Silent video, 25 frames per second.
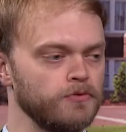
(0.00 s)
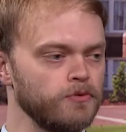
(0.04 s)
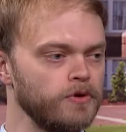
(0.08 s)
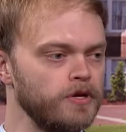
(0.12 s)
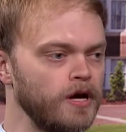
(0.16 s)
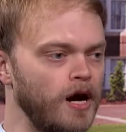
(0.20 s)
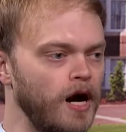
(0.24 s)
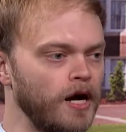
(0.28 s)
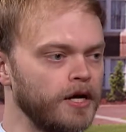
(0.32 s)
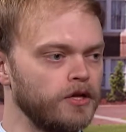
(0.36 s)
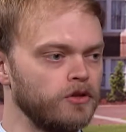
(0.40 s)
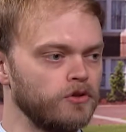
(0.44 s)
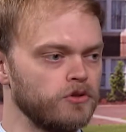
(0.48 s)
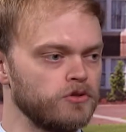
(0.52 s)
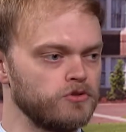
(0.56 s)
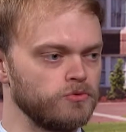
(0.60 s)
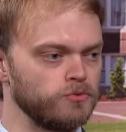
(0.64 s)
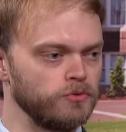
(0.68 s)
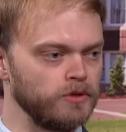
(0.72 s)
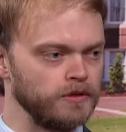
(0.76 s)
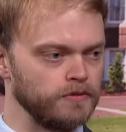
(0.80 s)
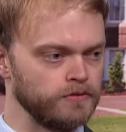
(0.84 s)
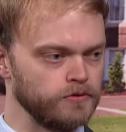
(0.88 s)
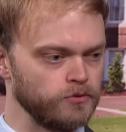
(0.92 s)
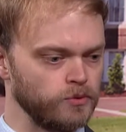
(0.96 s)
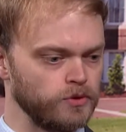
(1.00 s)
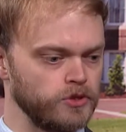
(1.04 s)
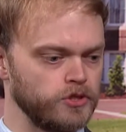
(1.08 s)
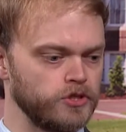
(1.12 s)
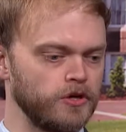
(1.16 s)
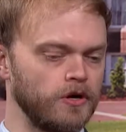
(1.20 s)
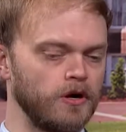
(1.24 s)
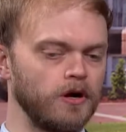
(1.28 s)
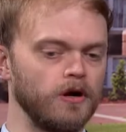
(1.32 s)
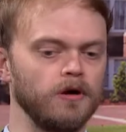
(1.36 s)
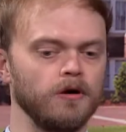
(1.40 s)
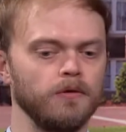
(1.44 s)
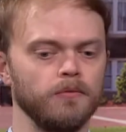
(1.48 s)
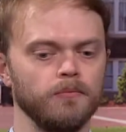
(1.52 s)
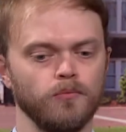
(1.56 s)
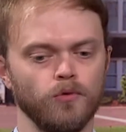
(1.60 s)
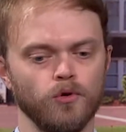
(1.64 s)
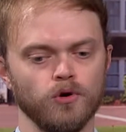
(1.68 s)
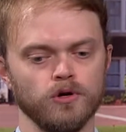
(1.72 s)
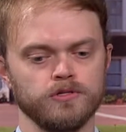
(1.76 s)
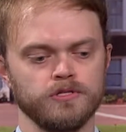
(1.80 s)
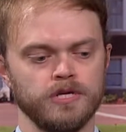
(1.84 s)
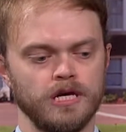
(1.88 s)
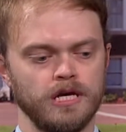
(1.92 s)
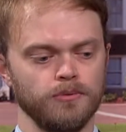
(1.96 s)
Oculus Rifts, which are
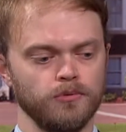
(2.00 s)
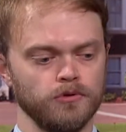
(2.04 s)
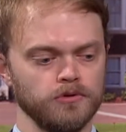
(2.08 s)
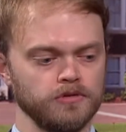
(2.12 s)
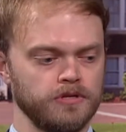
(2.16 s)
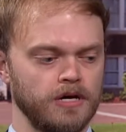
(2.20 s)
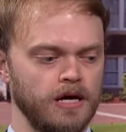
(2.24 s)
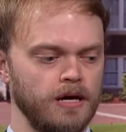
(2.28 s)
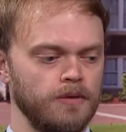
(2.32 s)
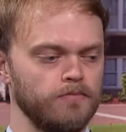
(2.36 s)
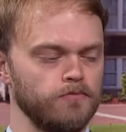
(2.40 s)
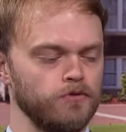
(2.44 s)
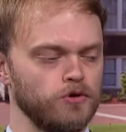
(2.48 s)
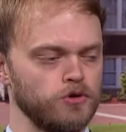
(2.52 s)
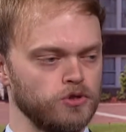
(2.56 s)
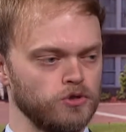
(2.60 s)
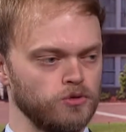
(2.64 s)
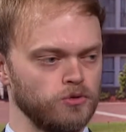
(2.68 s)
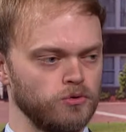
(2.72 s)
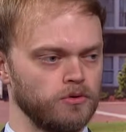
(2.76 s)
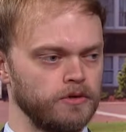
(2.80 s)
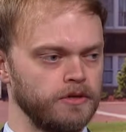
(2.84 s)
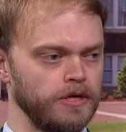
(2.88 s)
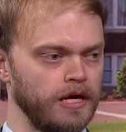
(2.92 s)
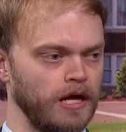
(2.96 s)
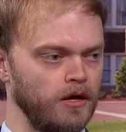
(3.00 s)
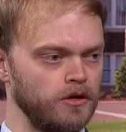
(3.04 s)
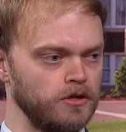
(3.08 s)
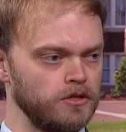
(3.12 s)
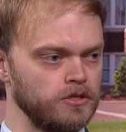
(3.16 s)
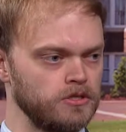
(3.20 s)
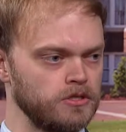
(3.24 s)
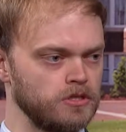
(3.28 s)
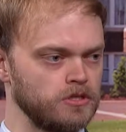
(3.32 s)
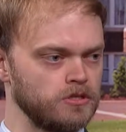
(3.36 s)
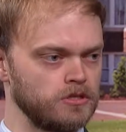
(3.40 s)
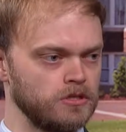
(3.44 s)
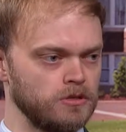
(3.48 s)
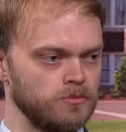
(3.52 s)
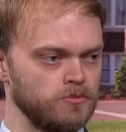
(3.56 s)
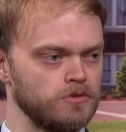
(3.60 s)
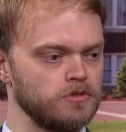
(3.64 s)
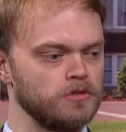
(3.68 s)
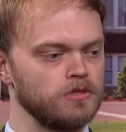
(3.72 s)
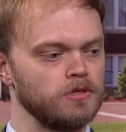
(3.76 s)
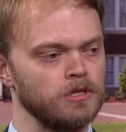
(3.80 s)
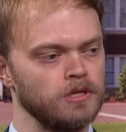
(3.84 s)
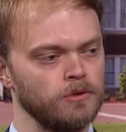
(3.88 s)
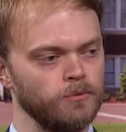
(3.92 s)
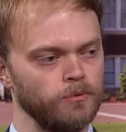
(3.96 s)
more tabletop virtual reality
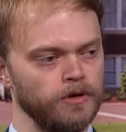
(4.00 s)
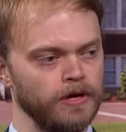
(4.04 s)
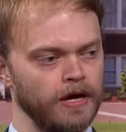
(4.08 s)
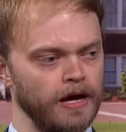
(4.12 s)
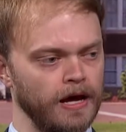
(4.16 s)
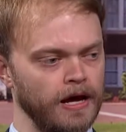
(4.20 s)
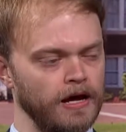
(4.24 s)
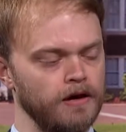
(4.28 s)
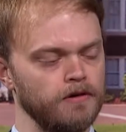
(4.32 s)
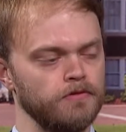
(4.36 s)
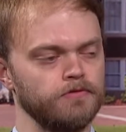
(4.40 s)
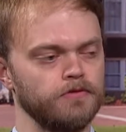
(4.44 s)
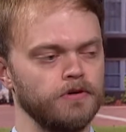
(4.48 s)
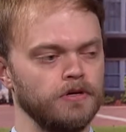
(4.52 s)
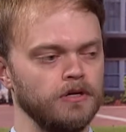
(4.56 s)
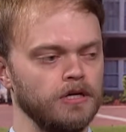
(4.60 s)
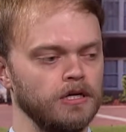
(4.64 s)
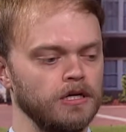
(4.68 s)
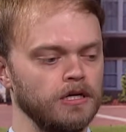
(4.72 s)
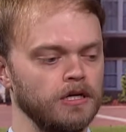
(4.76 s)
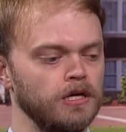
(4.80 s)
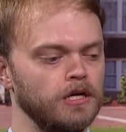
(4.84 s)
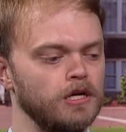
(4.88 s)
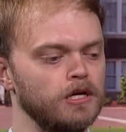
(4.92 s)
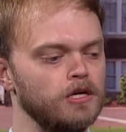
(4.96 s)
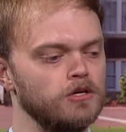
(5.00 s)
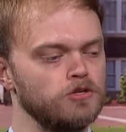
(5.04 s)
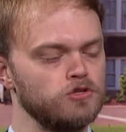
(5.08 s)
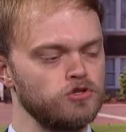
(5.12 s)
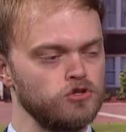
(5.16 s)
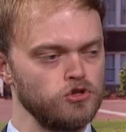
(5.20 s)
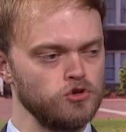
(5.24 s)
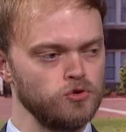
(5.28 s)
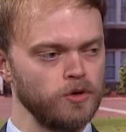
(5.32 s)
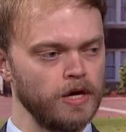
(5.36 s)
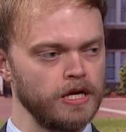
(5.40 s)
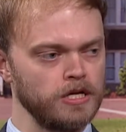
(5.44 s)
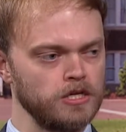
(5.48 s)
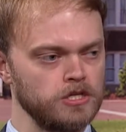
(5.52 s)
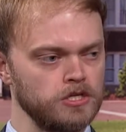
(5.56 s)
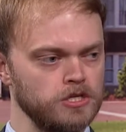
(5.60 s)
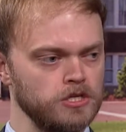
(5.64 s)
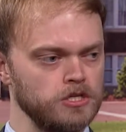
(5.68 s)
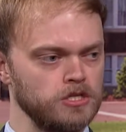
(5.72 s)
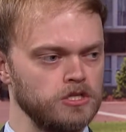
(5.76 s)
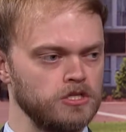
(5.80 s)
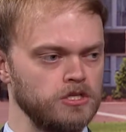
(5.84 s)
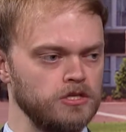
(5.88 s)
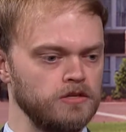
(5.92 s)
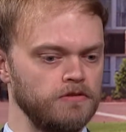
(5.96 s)
systems. Then we have 2
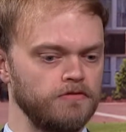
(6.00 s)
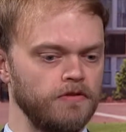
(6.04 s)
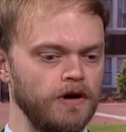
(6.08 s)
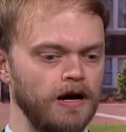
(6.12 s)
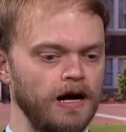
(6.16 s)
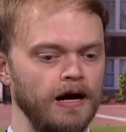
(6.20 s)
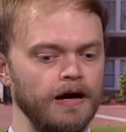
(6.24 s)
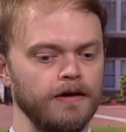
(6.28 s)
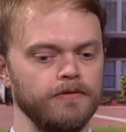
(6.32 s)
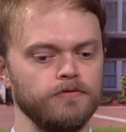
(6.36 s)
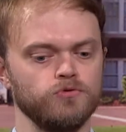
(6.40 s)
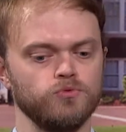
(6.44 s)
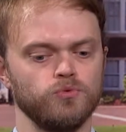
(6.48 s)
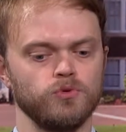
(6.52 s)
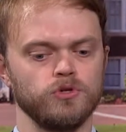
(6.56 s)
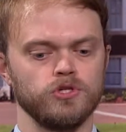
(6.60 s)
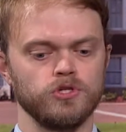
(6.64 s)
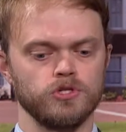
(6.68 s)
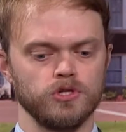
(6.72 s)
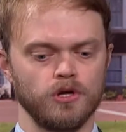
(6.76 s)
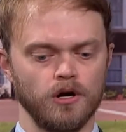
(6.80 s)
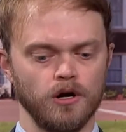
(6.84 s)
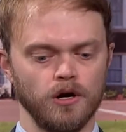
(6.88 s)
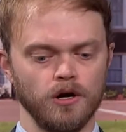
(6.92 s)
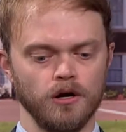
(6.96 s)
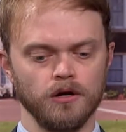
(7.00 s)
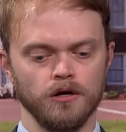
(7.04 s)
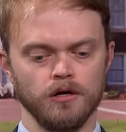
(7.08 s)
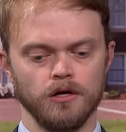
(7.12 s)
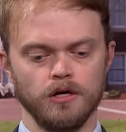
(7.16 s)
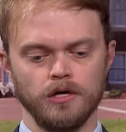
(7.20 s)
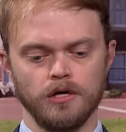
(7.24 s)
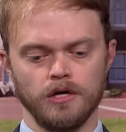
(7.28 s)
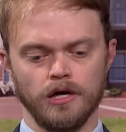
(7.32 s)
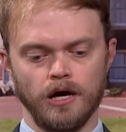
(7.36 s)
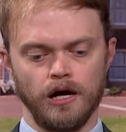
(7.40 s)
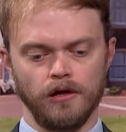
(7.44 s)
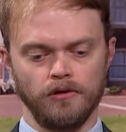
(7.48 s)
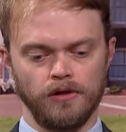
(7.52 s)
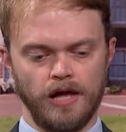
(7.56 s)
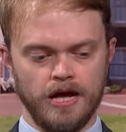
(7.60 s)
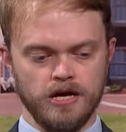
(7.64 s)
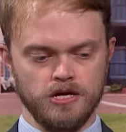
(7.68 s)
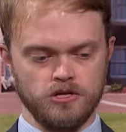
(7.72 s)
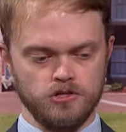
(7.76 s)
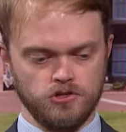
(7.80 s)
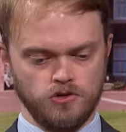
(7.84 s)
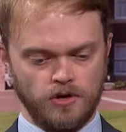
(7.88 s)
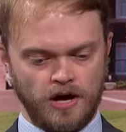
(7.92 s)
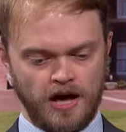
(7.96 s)
HTC Vives, which allow
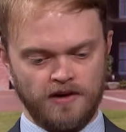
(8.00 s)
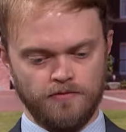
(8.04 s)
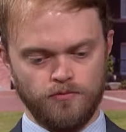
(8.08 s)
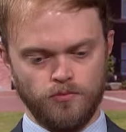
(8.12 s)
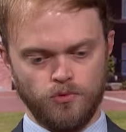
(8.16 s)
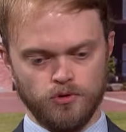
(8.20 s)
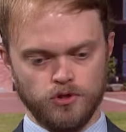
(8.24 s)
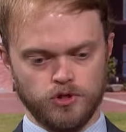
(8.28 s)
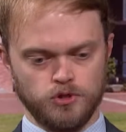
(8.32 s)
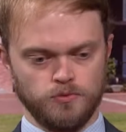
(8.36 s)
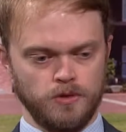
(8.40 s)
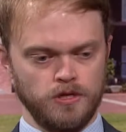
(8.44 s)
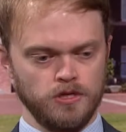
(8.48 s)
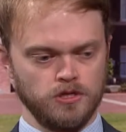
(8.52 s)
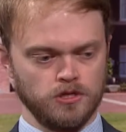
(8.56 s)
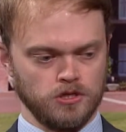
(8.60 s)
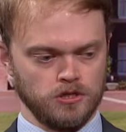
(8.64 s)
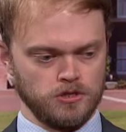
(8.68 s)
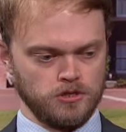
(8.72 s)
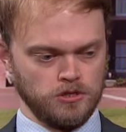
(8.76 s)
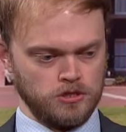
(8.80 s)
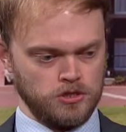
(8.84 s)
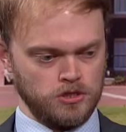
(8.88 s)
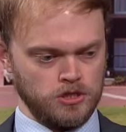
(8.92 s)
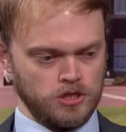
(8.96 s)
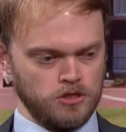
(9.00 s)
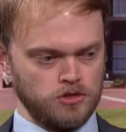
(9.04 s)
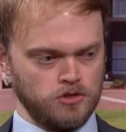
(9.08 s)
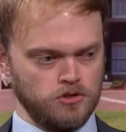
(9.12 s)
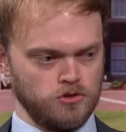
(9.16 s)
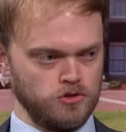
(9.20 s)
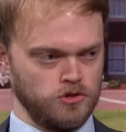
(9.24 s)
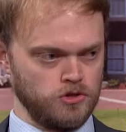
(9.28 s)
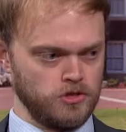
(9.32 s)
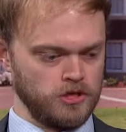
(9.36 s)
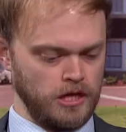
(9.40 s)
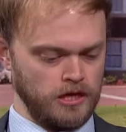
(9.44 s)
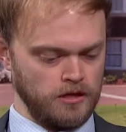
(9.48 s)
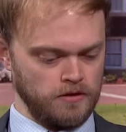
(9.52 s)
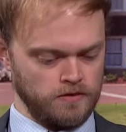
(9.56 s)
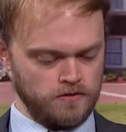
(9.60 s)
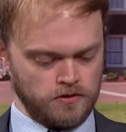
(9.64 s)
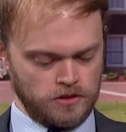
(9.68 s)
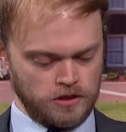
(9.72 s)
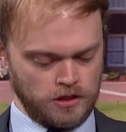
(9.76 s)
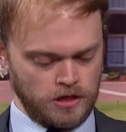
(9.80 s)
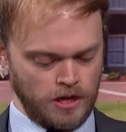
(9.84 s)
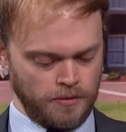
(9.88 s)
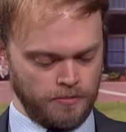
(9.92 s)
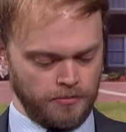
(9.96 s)
you to have more space because the sensors kind of
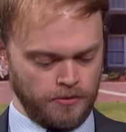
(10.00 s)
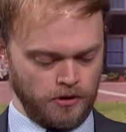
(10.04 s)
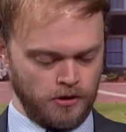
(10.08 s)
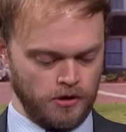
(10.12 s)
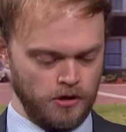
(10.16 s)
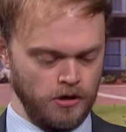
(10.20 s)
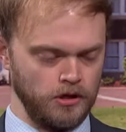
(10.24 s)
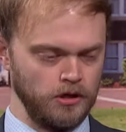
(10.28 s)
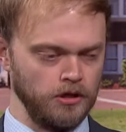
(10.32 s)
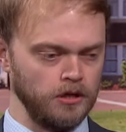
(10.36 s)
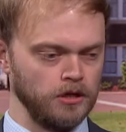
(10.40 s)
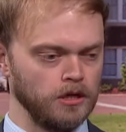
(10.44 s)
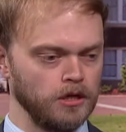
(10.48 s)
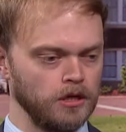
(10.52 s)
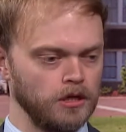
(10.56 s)
sit up on